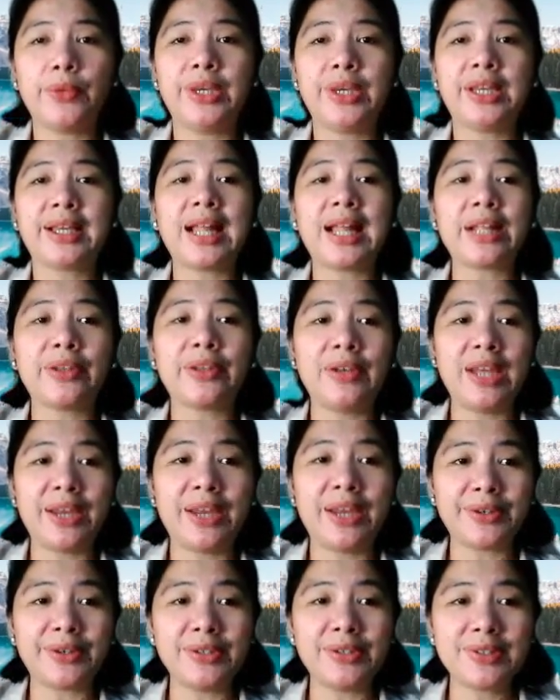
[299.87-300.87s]
with the
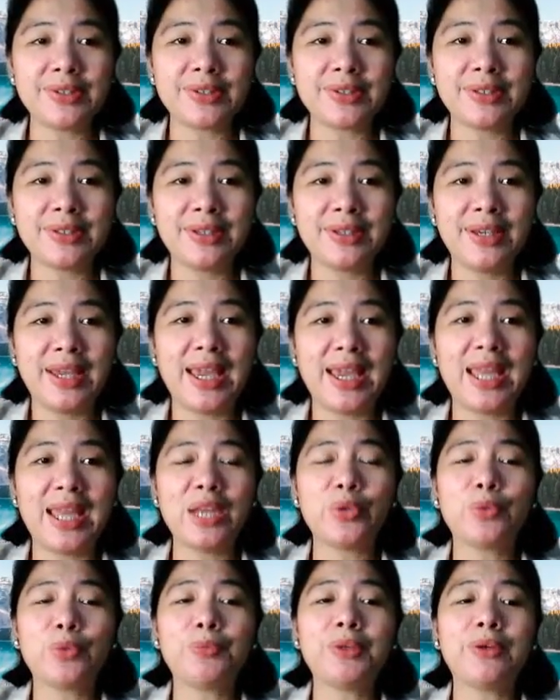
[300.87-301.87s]
calculators, and it would be